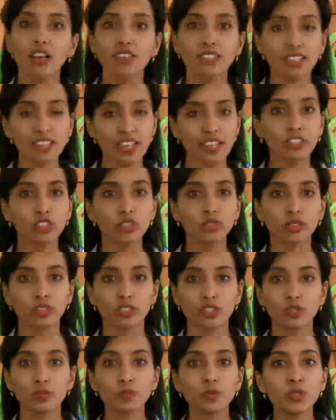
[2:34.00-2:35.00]
are
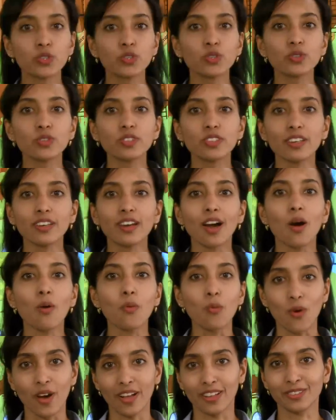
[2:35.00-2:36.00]
central to producing a
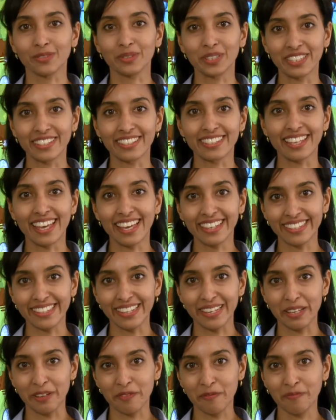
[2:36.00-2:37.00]
well-written
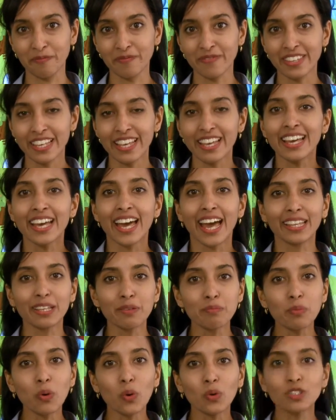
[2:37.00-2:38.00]
essay. An
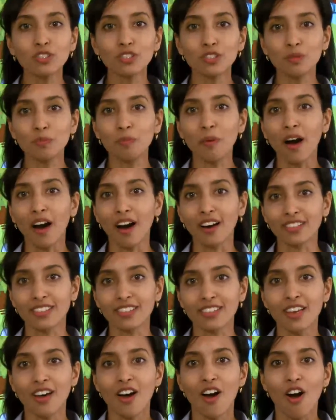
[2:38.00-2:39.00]
important
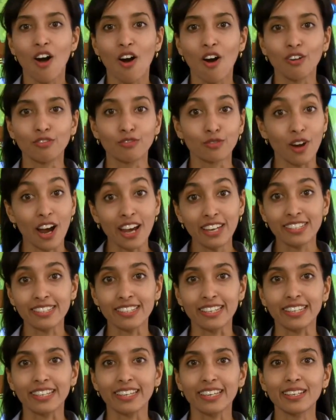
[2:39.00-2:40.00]
part of
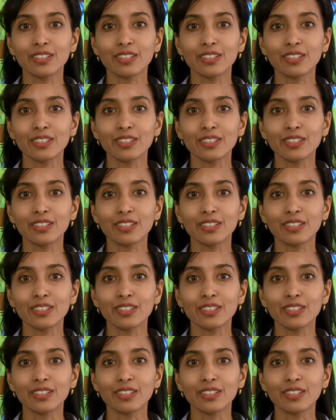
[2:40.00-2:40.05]
writing